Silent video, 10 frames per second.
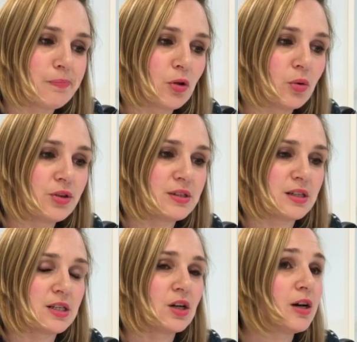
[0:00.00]
authors at
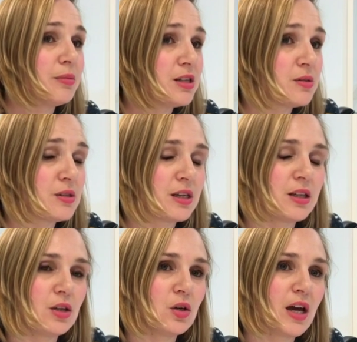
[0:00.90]
the time, and this is done in
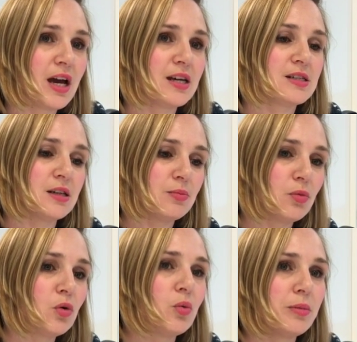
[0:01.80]
the UK, is that
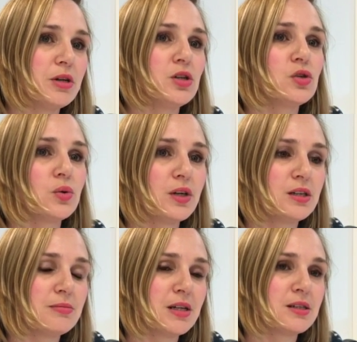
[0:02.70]
more women
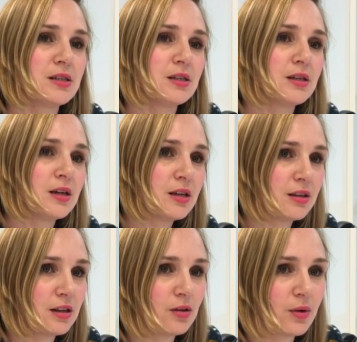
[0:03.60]
joined medicine,
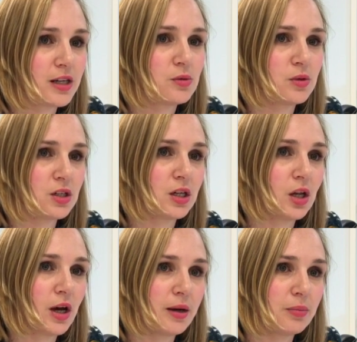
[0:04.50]
then the rates would
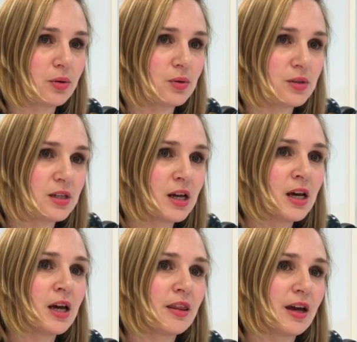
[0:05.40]
decline, because
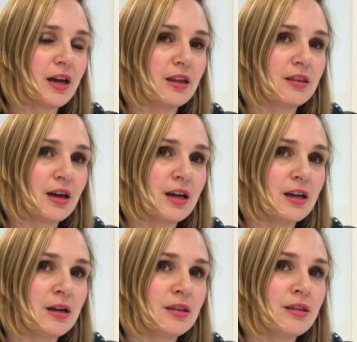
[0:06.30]

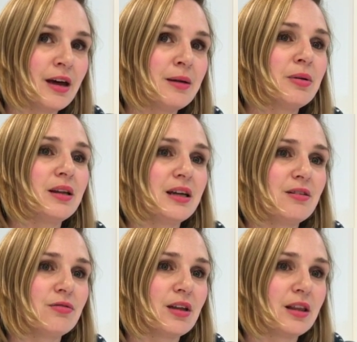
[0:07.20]
they believe
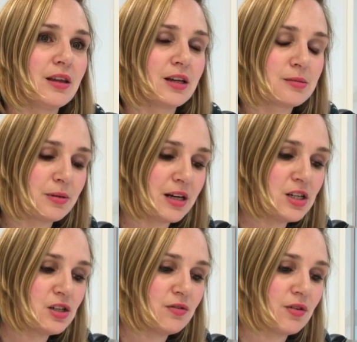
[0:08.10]
that the
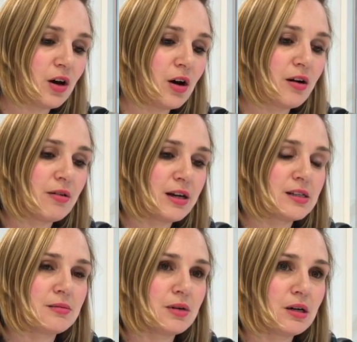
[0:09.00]
explanation for higher rates
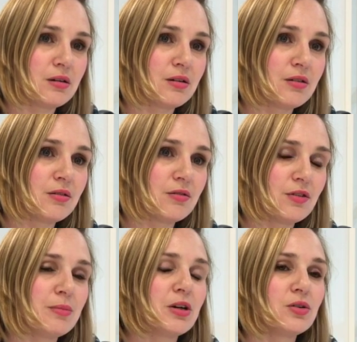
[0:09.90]
among
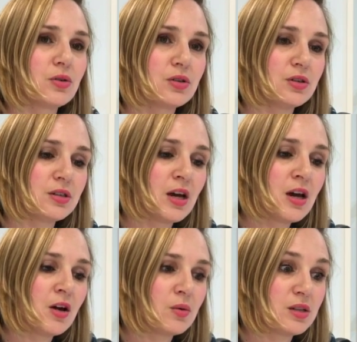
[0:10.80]
female doctors
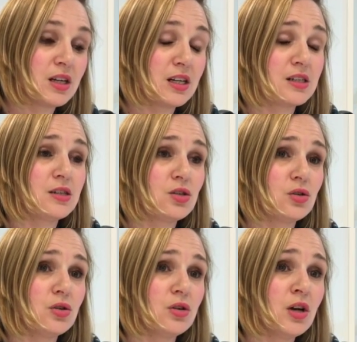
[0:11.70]
was connected
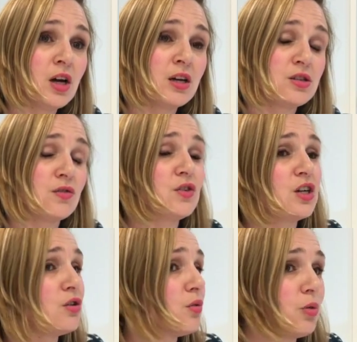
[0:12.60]
to sort of
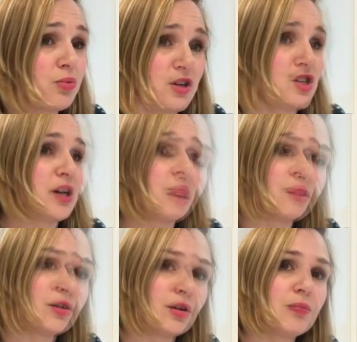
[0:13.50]
gender role pressure.
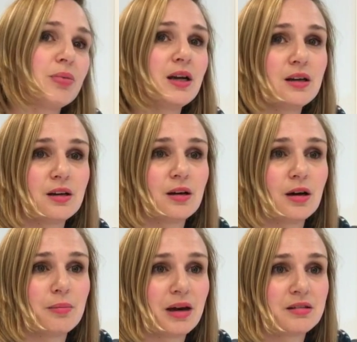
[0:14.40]
So compete in
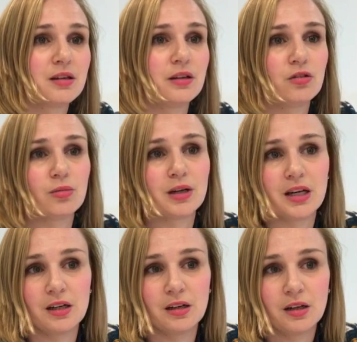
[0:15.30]
a
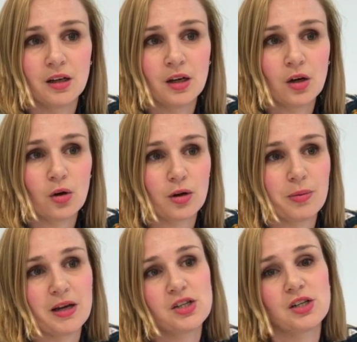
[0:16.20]
masculine-dominated
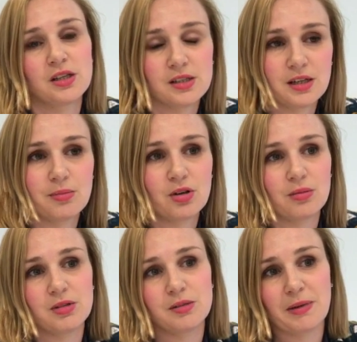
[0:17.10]
occupation at the same
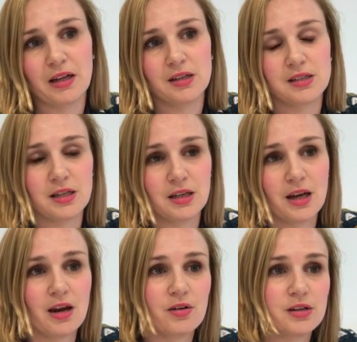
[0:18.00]
time as balancing
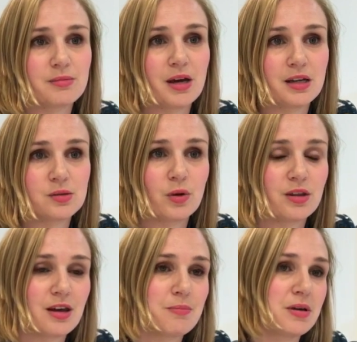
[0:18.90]
caring demands, whether
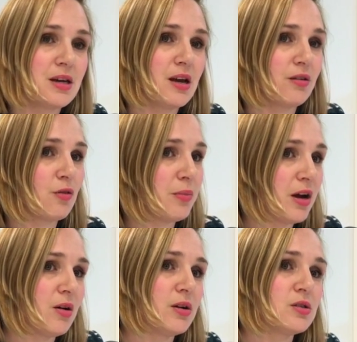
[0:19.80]
that be caring for
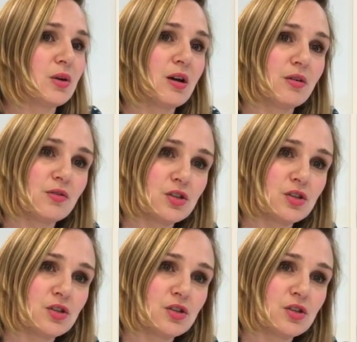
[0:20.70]
parents or caring for